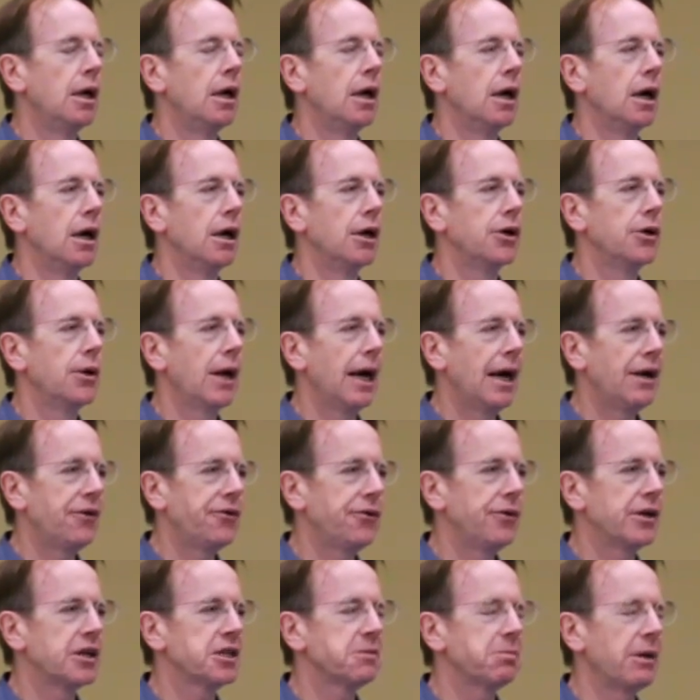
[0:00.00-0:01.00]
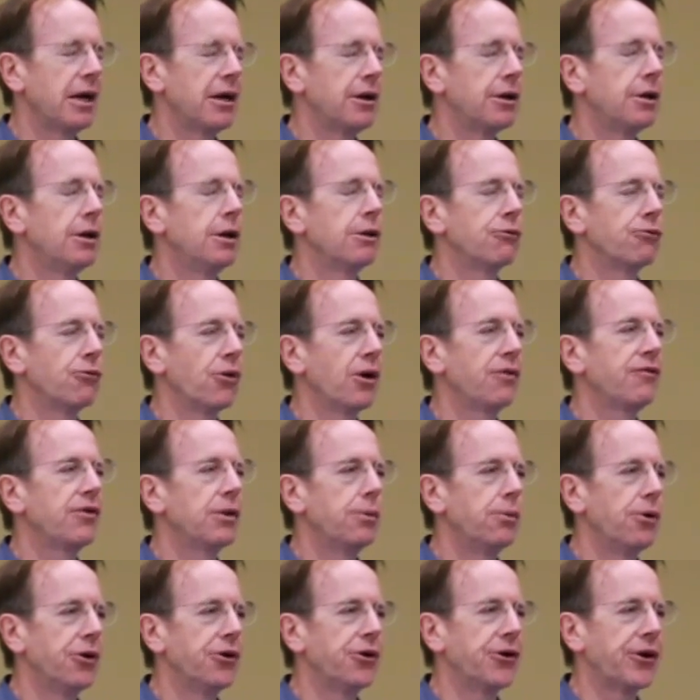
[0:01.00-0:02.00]
You have to explain roughly
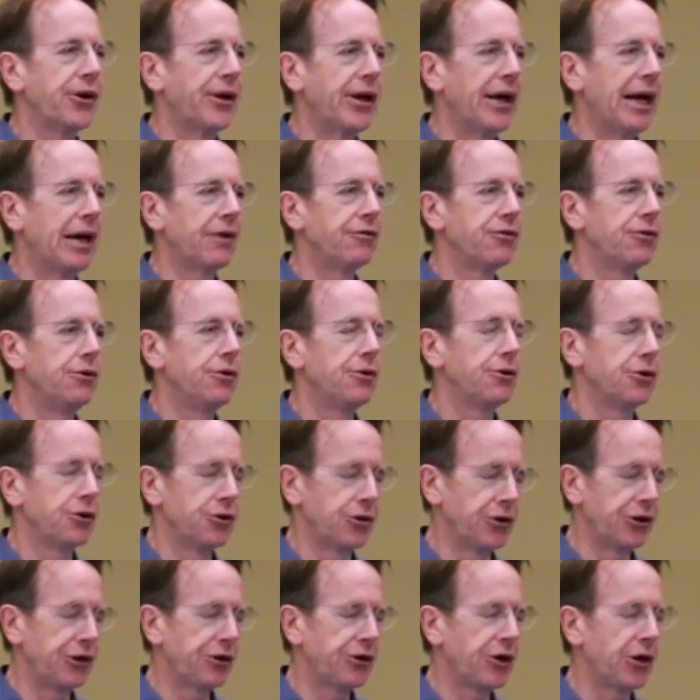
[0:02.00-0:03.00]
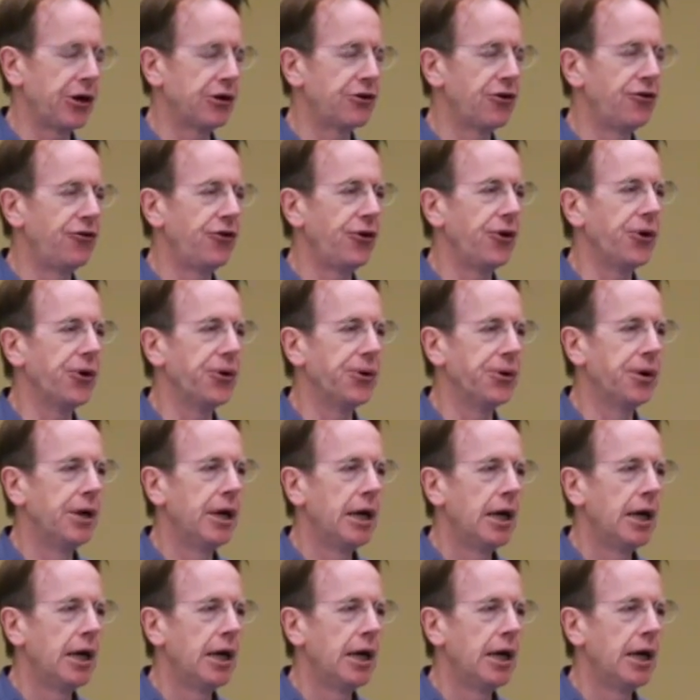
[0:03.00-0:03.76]
what you're going to do.